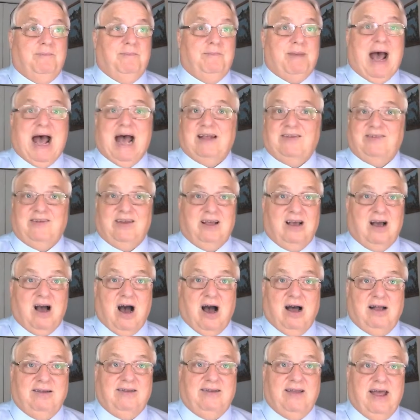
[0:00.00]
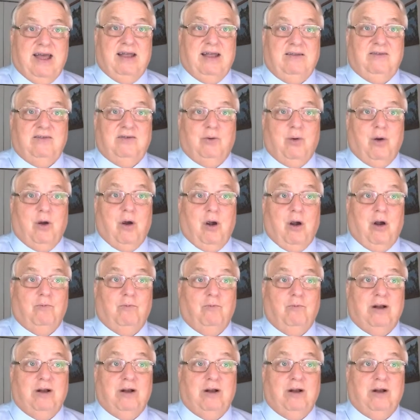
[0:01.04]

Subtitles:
passing content or